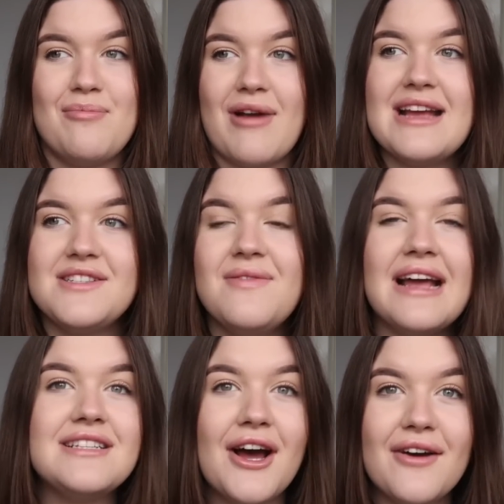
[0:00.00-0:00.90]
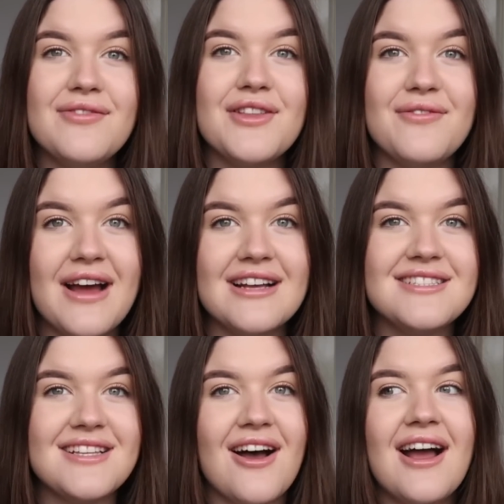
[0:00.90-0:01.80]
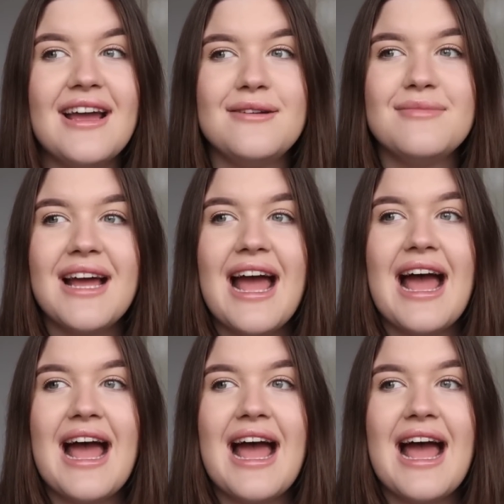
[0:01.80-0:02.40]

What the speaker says: breastfed her for the first time,